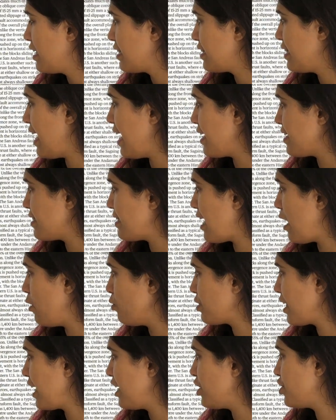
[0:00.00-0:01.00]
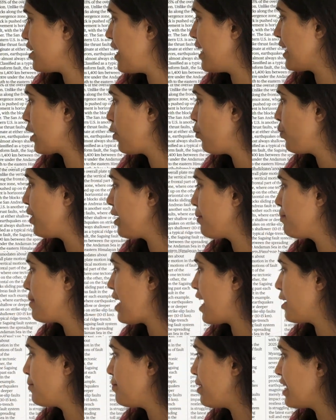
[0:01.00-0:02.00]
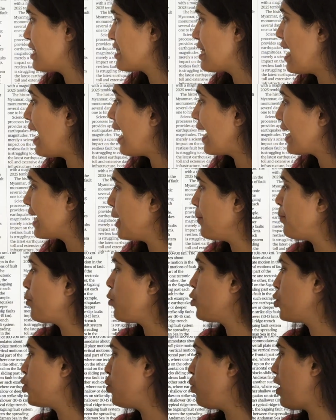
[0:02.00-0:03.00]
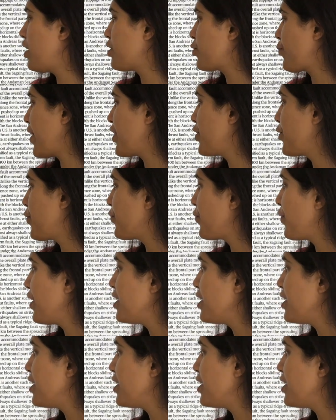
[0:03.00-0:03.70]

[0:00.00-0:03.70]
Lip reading: that South Asia including Myanmar is highly prone to earthquake due to